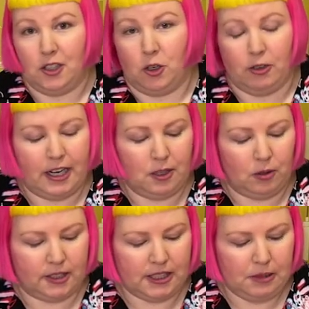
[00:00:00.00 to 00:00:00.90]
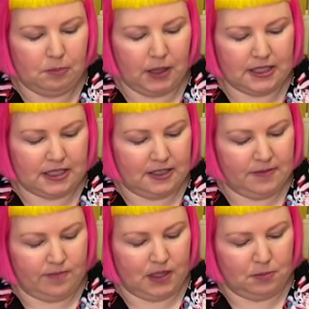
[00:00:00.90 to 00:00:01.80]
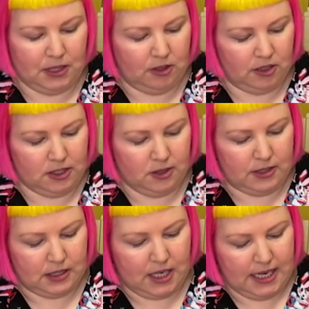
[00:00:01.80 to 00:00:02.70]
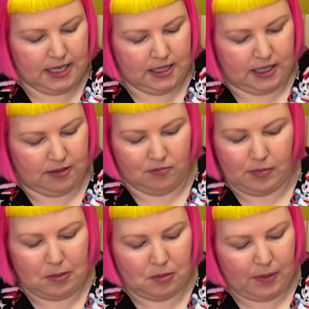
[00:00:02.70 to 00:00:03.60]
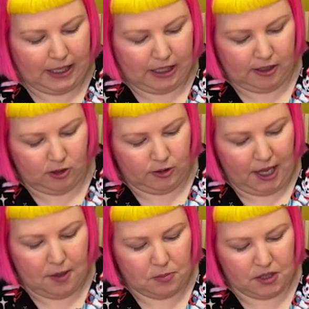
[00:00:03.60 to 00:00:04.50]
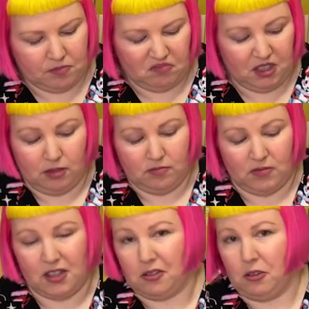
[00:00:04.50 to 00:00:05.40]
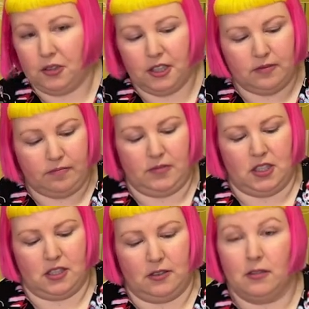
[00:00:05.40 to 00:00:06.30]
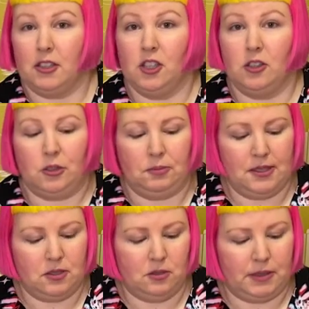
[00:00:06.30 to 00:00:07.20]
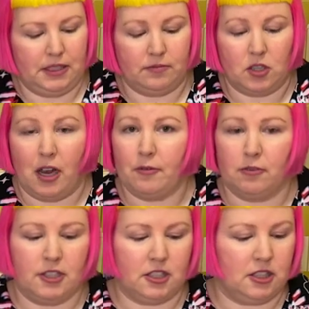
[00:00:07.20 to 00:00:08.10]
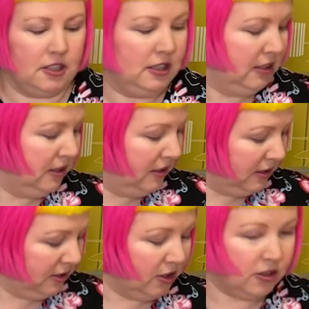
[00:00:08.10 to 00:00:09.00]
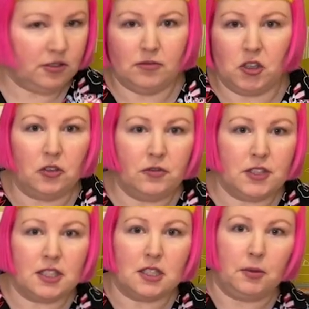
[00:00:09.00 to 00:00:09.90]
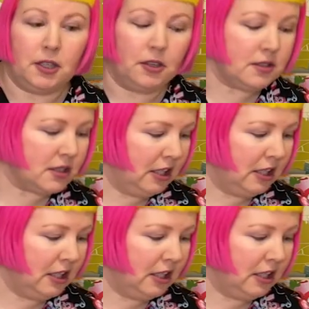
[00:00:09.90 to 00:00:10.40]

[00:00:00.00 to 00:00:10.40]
all right quality, but a bit on the loose side and paper backing and all that. But yeah, nothing wrong with it. Just a cute little puzzle, but time for it to, you know, go visit someone else.